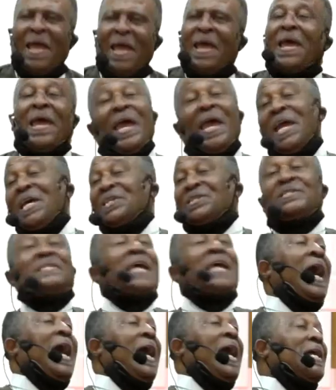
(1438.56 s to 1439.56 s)
he's
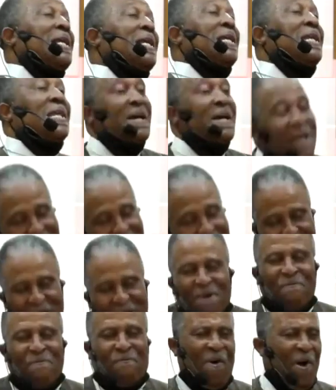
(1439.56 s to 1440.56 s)
done
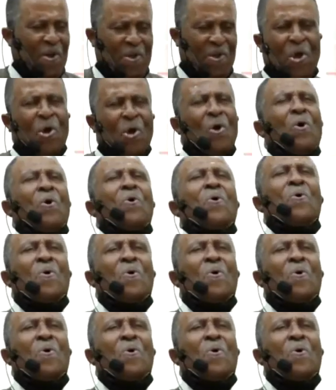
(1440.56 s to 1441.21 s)
for you.